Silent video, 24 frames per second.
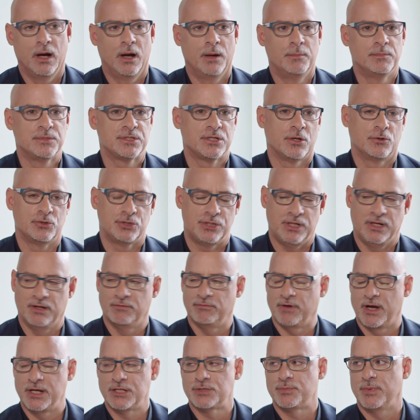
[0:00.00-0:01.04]
So she
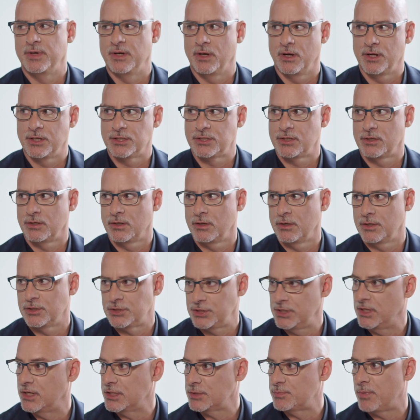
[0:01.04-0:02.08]
invites me on to her,
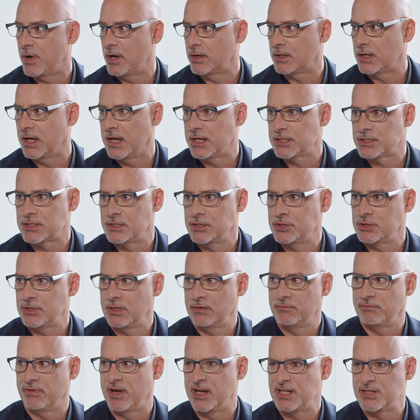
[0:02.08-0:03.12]
she does podcasts, and she
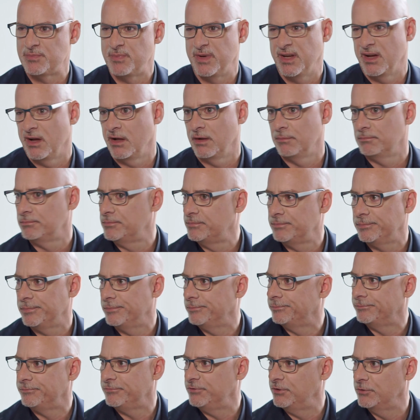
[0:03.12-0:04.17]
invites me on
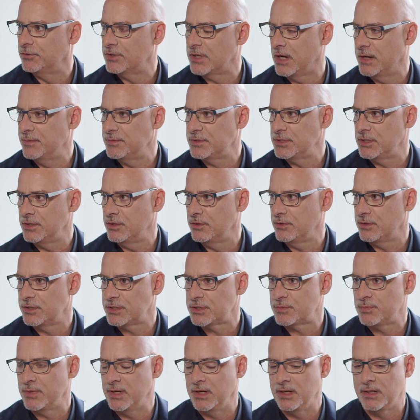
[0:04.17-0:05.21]
a few times a year to
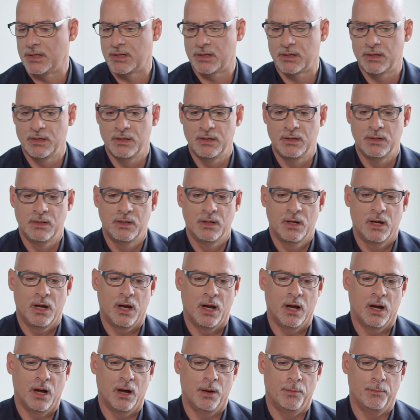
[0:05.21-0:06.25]
speak.
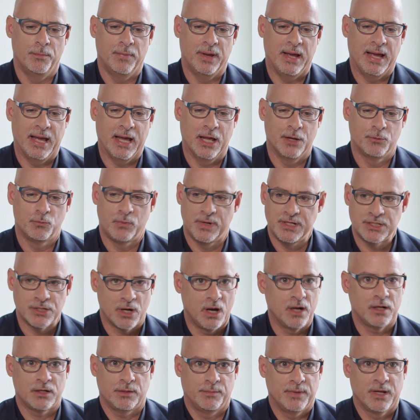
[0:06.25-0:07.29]
And we
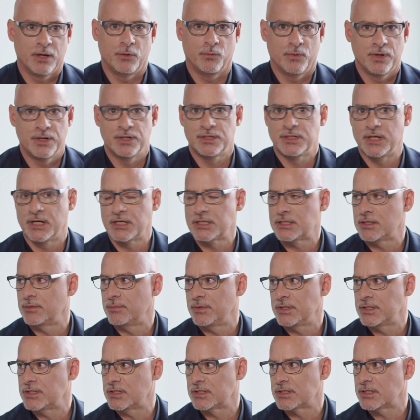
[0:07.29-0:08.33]
talk about what it takes to
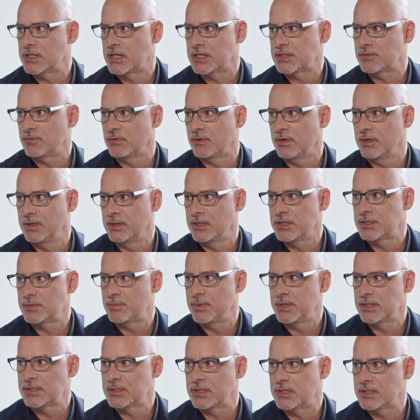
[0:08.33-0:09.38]
be successful in this
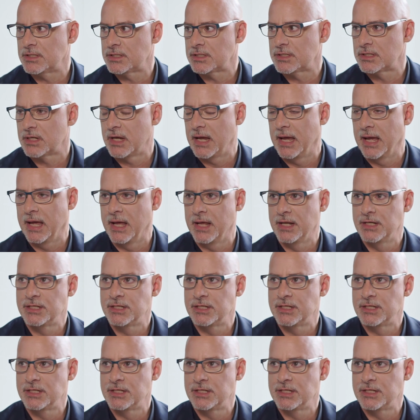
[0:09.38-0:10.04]
business. Yeah.